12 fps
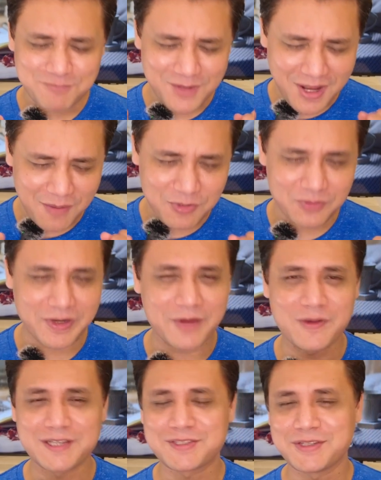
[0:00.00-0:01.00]
humble
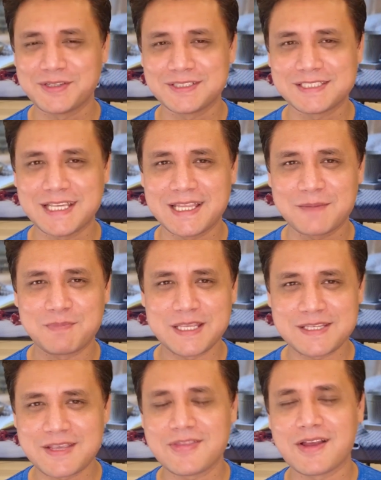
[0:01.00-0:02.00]
request, you could say, that
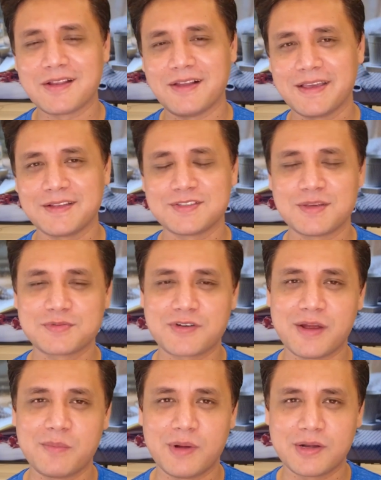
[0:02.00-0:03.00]
please hit that like and
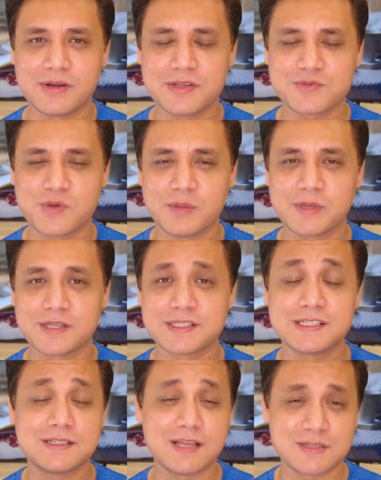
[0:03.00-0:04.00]
subscribe button as well, because
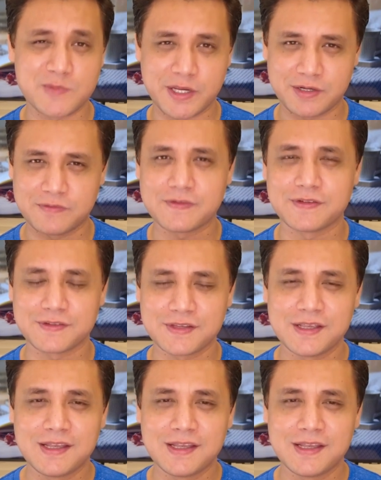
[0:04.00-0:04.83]
it does make a difference.